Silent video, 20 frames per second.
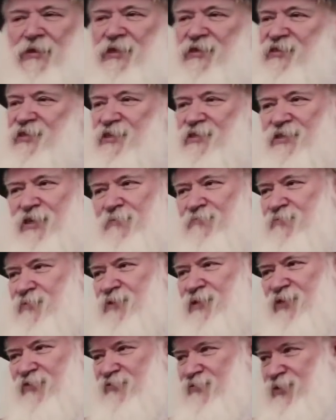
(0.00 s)
This is
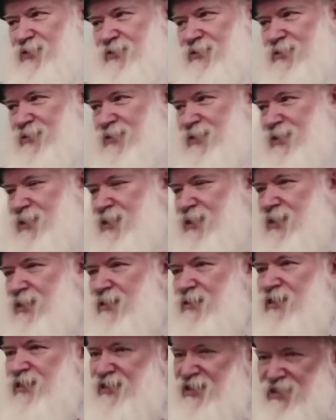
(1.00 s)
something different.
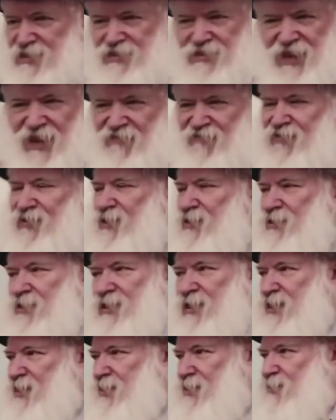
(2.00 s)
This is
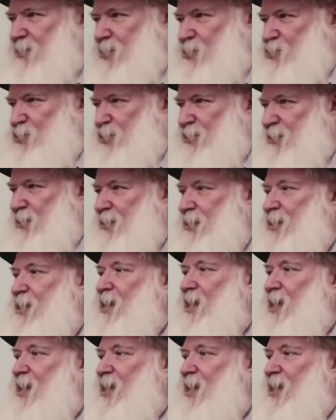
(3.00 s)
definitely an addiction.